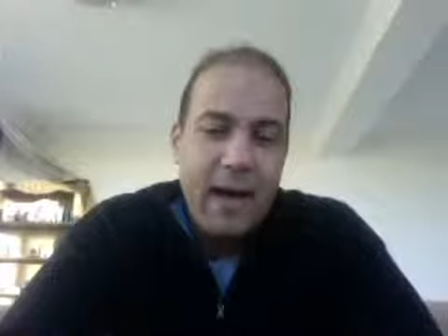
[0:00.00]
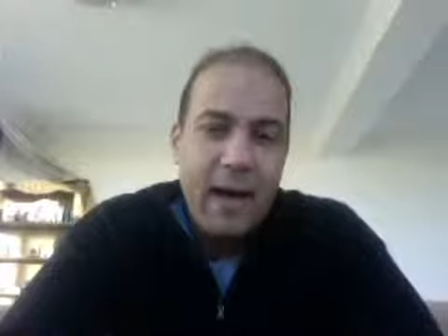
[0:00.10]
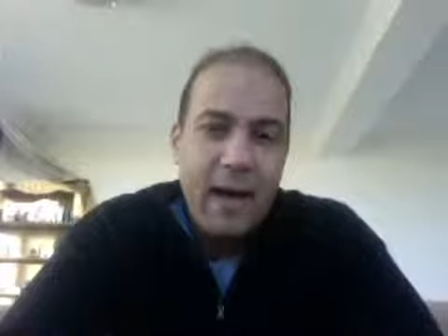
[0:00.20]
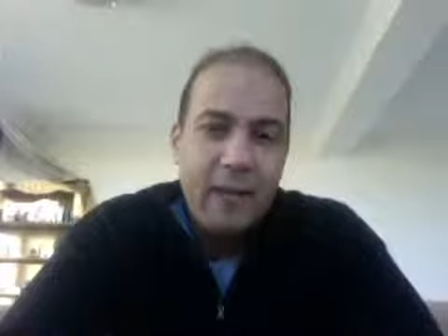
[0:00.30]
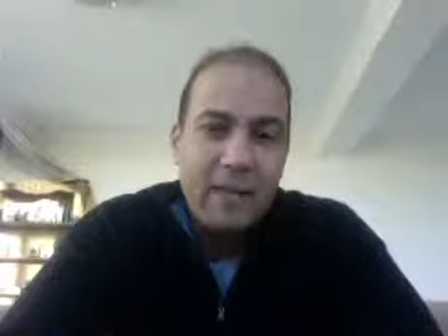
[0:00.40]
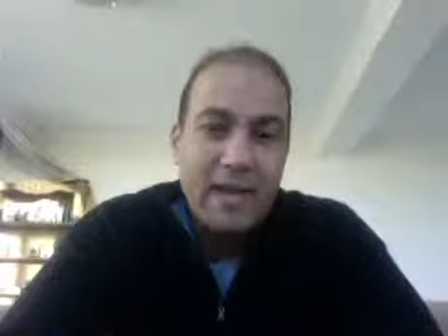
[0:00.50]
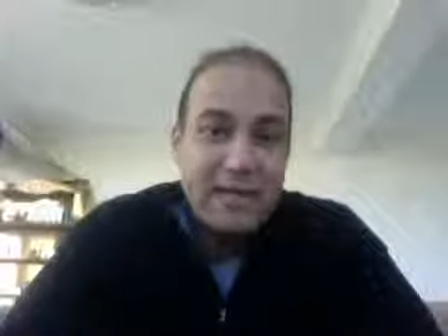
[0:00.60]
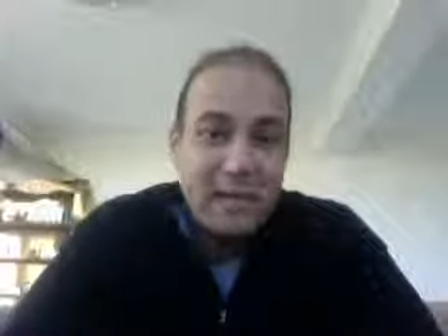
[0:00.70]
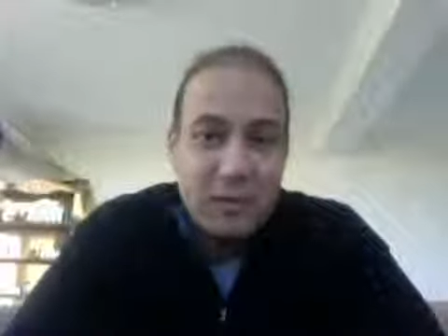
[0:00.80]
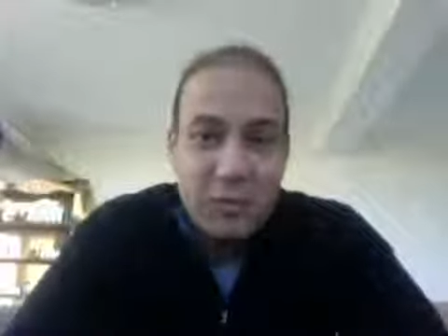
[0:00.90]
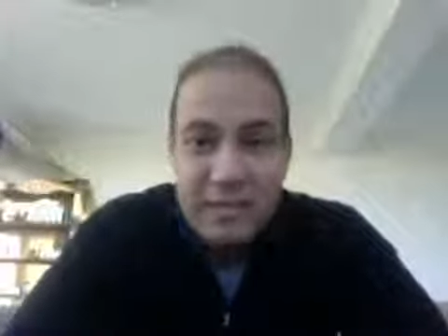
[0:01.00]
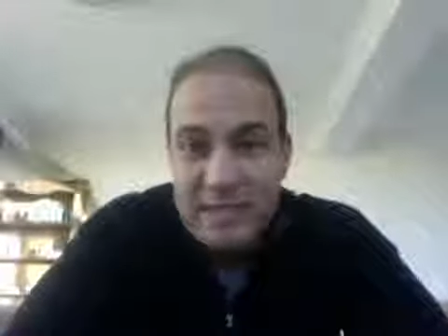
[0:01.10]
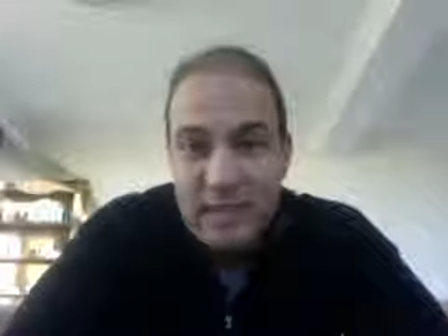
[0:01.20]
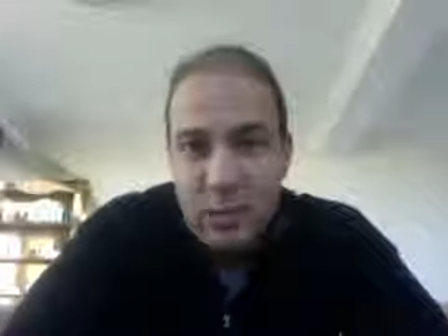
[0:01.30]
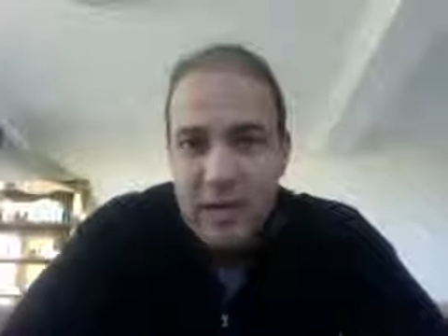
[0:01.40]
Um, I started with
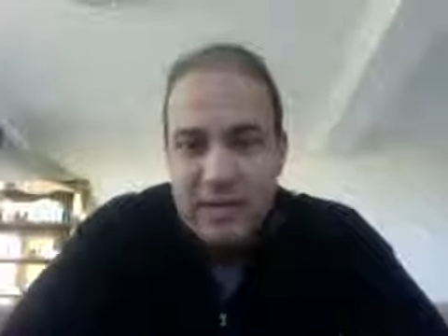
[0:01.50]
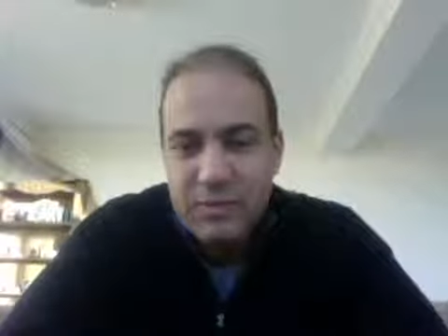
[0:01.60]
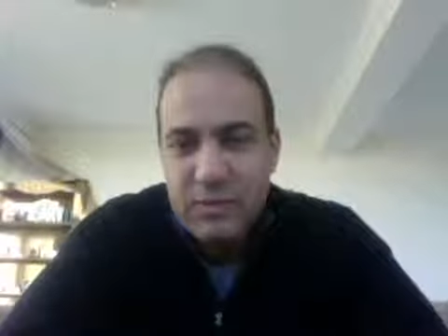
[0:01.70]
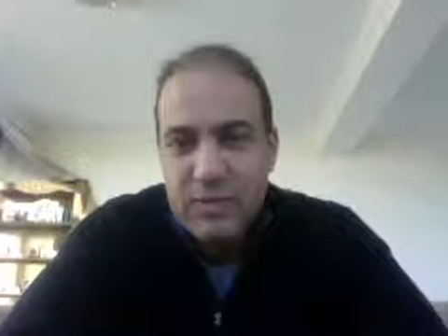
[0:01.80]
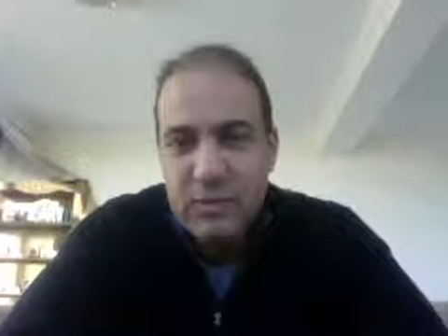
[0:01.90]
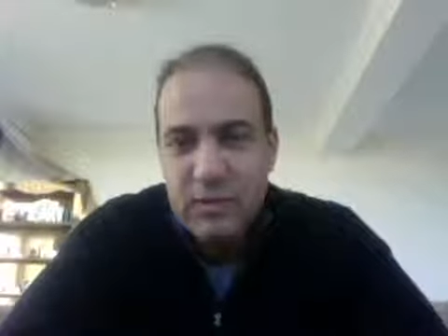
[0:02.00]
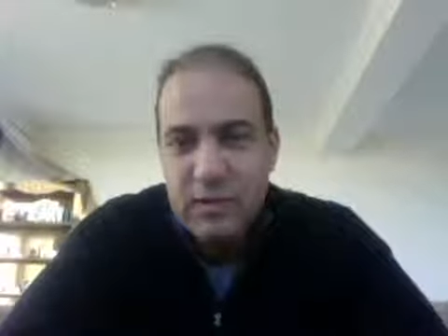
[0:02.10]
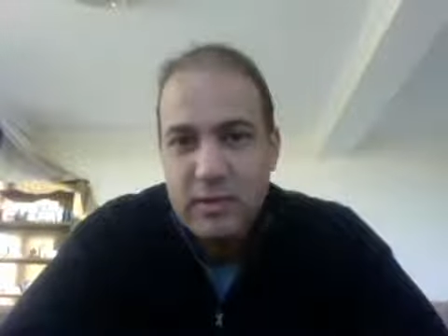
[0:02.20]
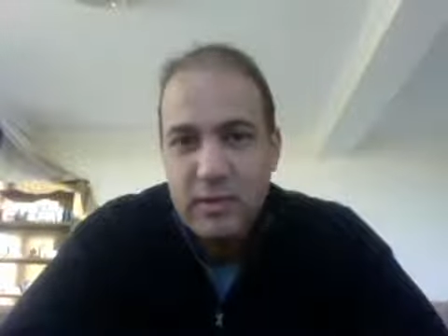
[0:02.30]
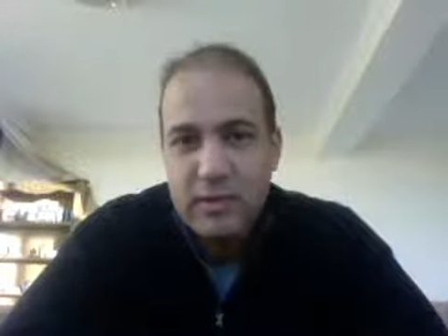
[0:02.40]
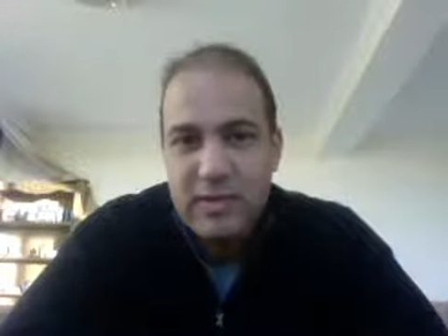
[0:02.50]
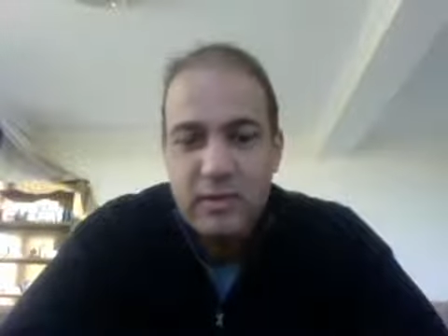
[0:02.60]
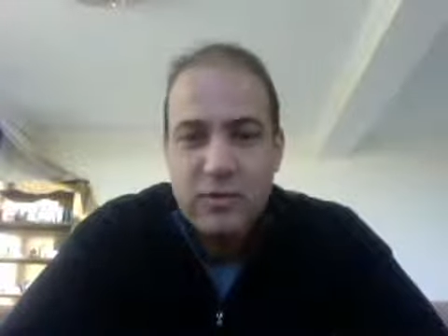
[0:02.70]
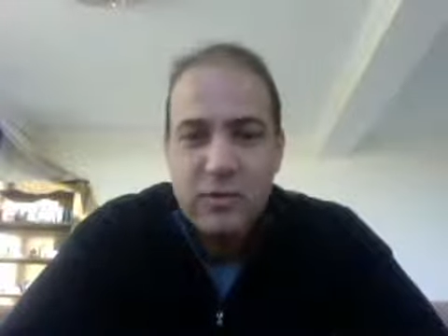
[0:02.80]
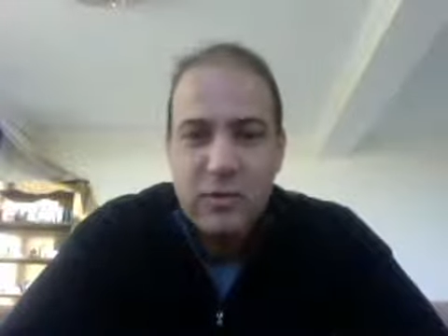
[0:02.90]
zero experience in the restaurant
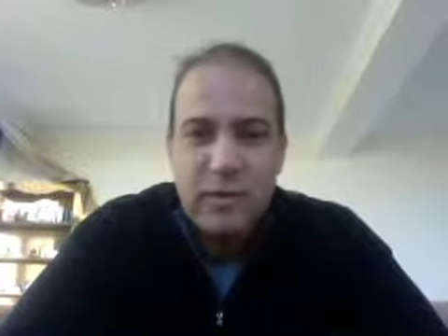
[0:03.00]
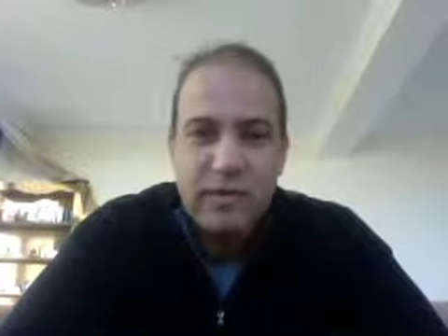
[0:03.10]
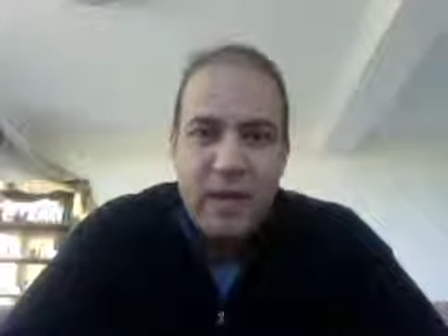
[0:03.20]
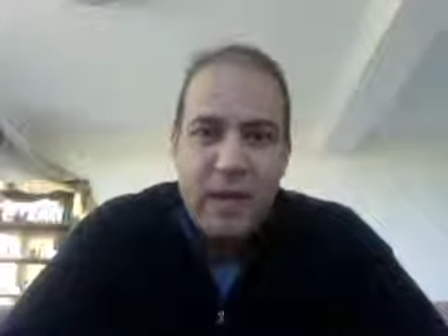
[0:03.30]
industry,